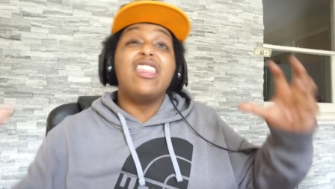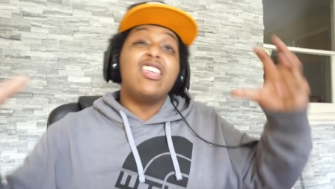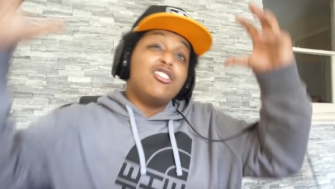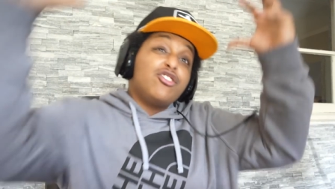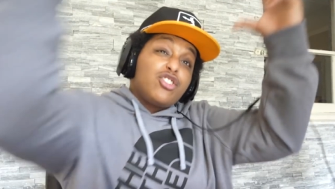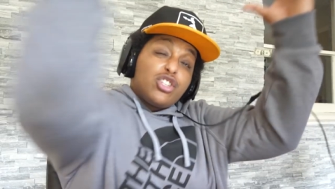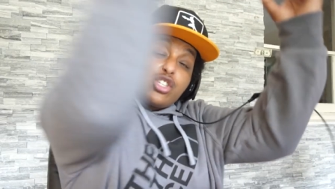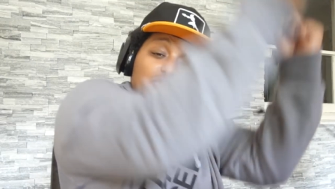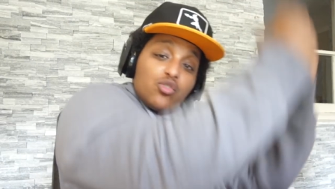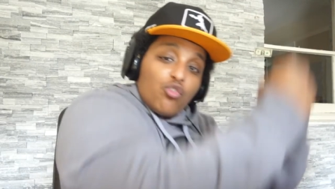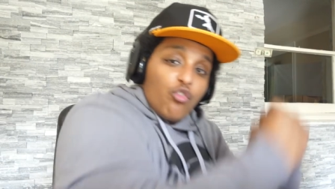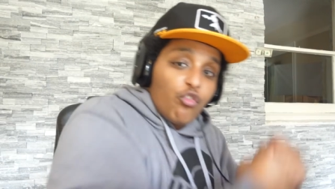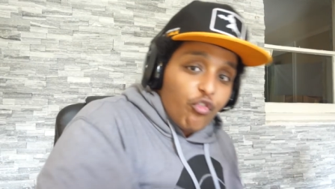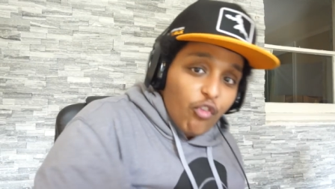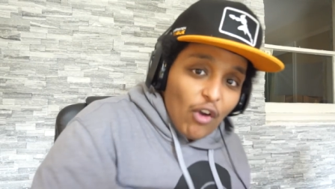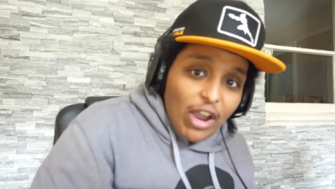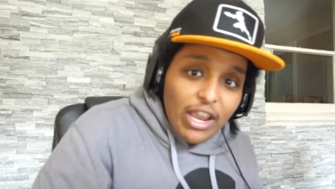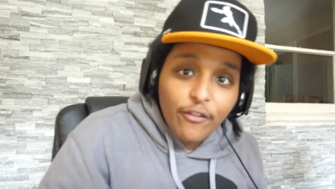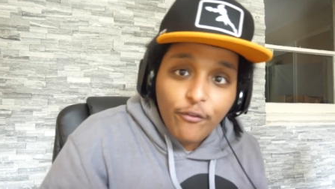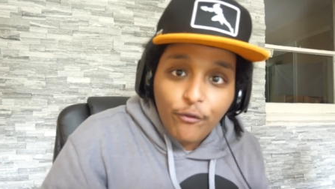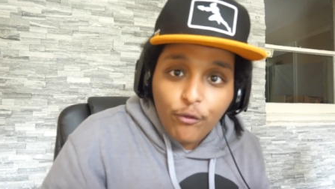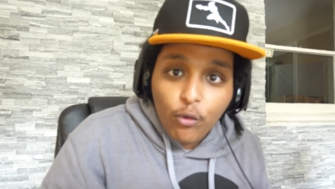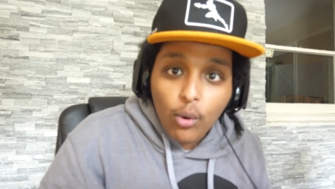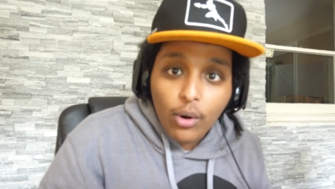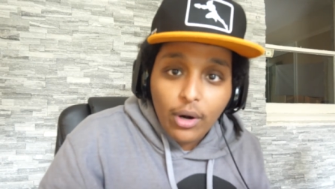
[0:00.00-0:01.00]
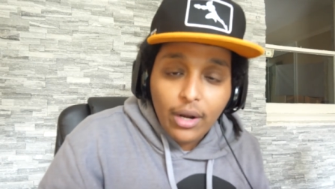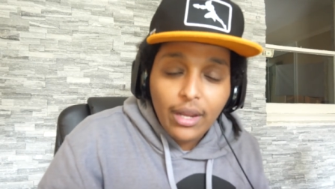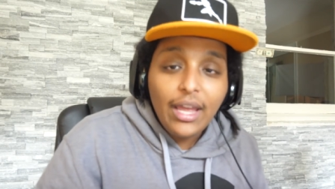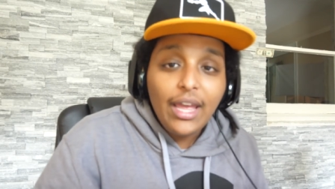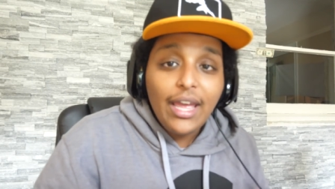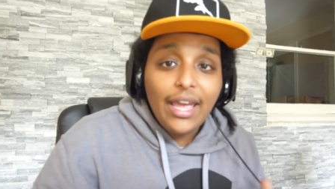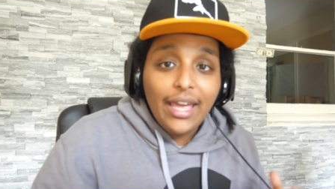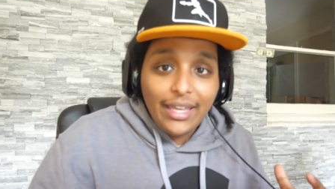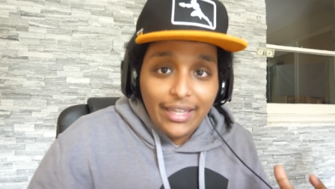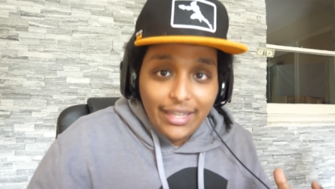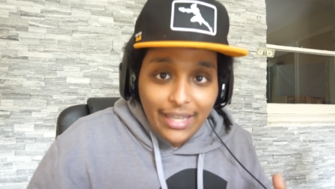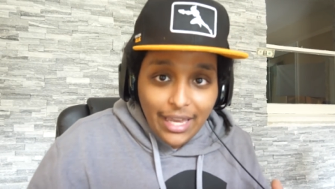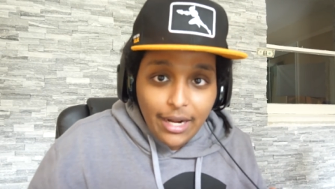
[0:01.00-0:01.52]
and then just fight for it
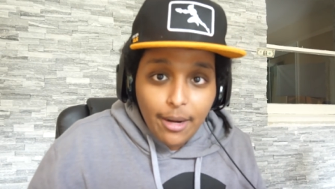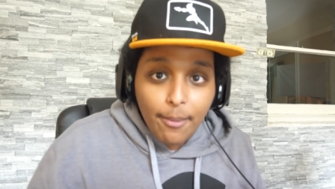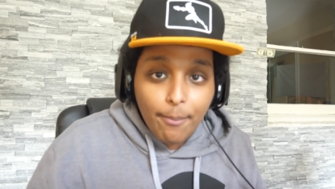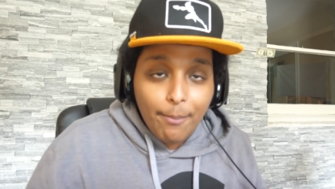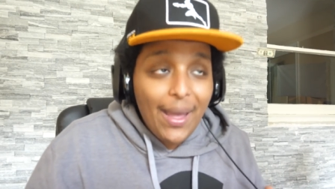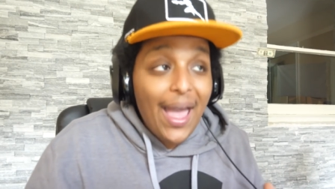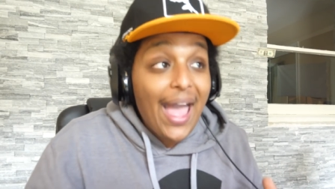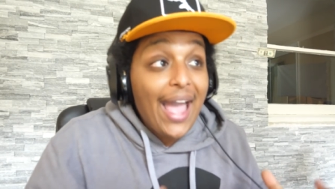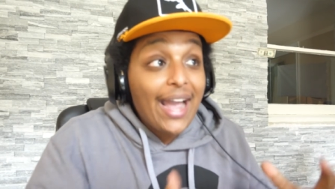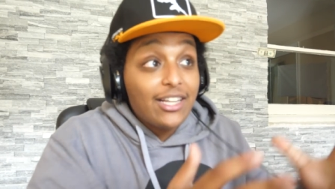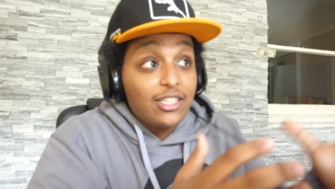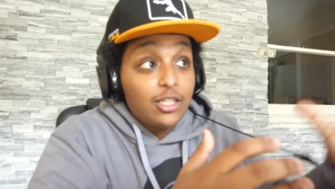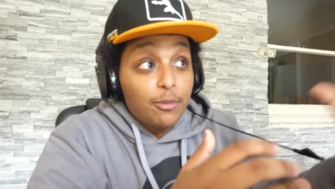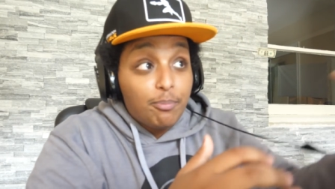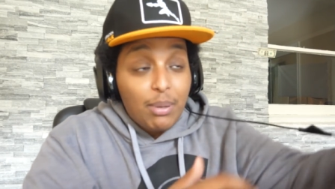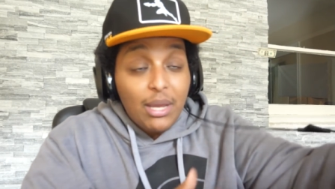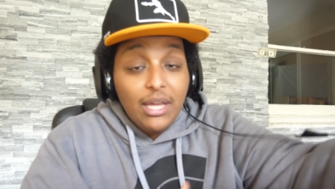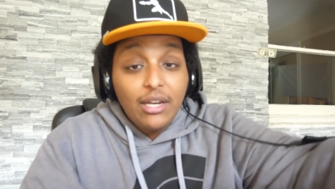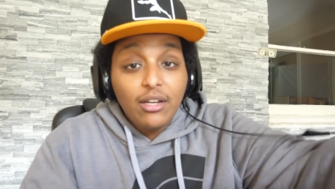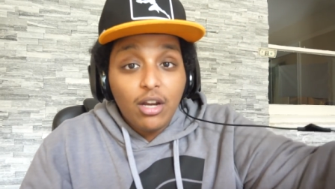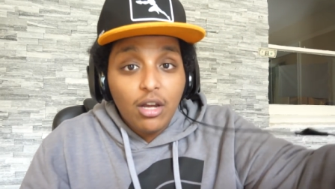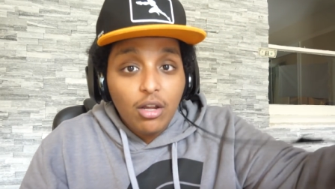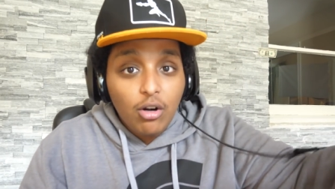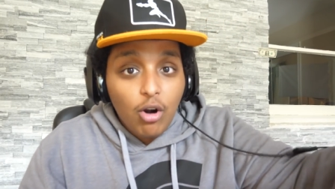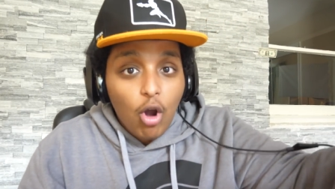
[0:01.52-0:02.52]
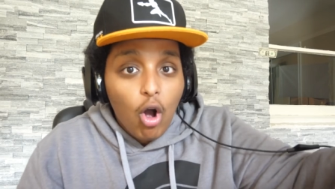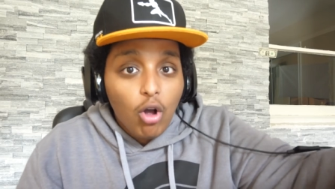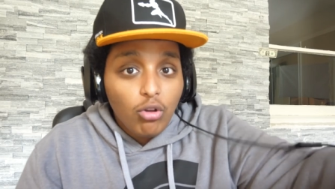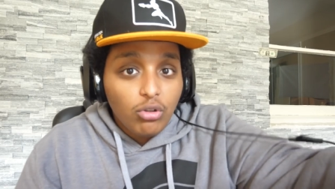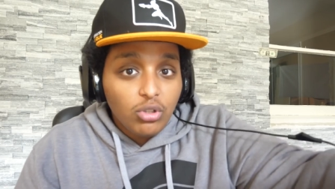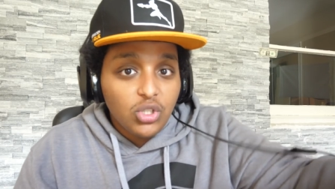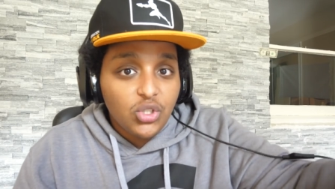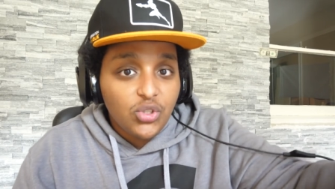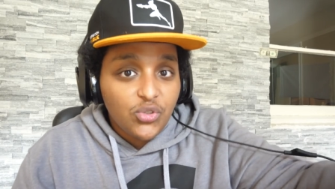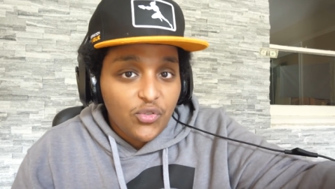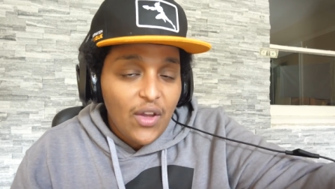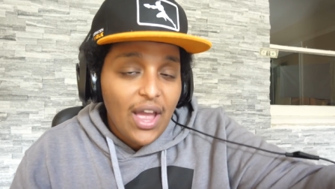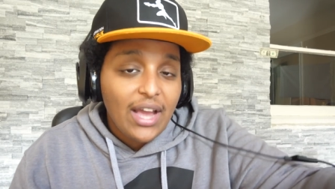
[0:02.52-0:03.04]
and get it back, depending on all
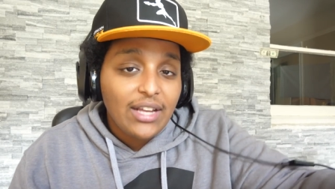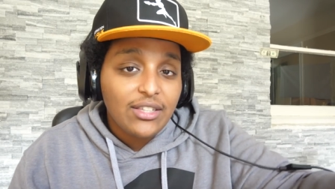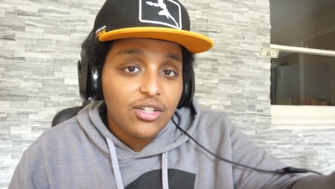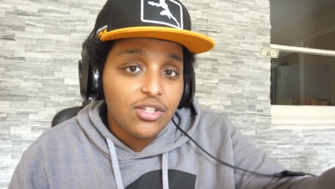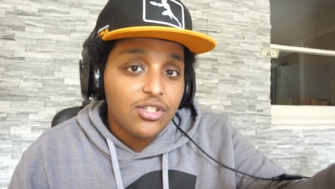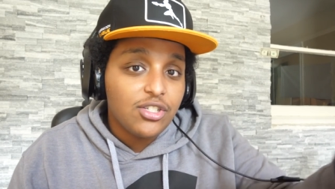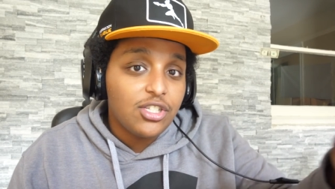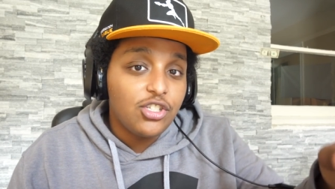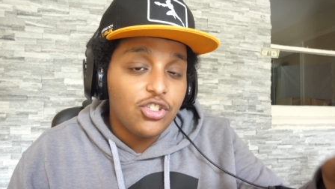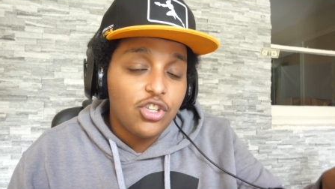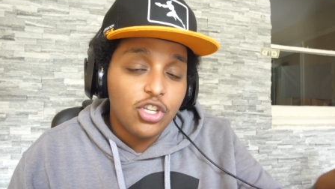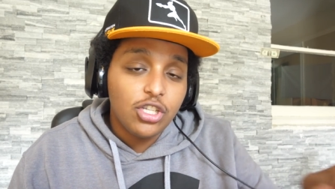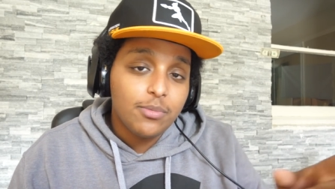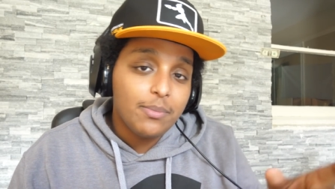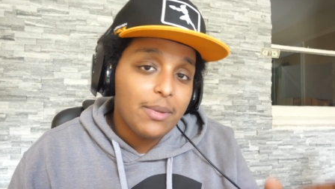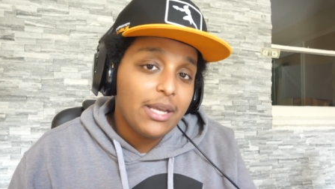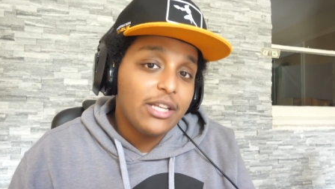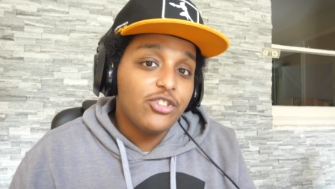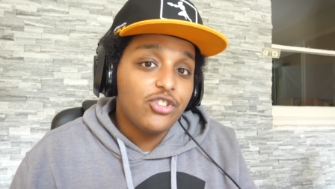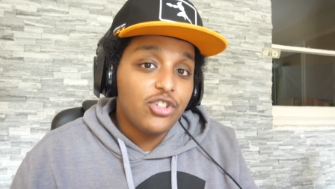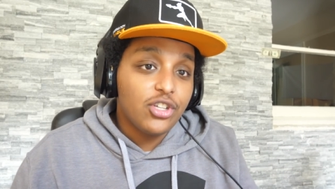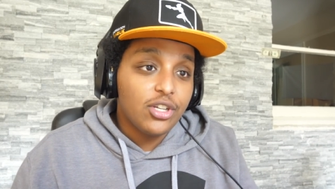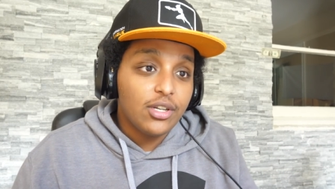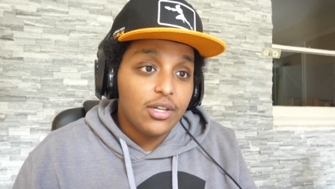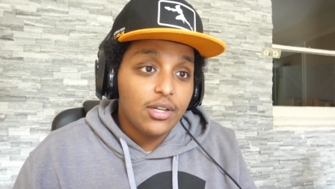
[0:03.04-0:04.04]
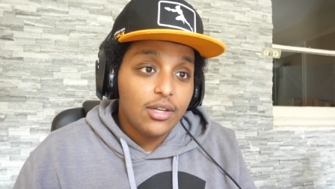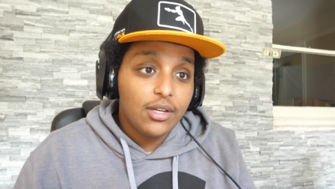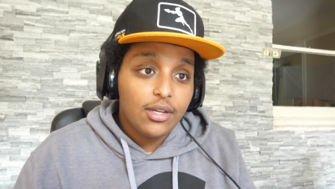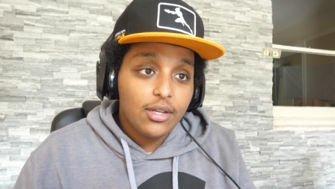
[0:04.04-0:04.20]
those factors he just mentioned.